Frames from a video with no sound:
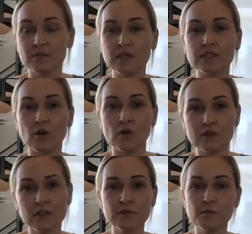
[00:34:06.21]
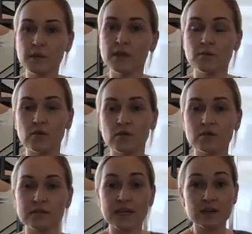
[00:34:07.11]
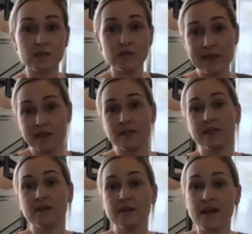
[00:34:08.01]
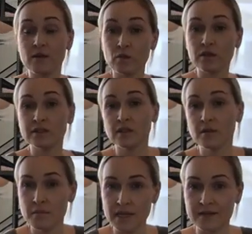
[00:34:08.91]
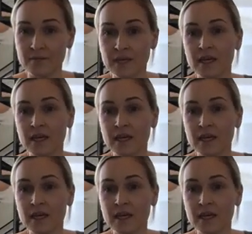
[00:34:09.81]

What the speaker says: but it's only for people that are ready and willing to commit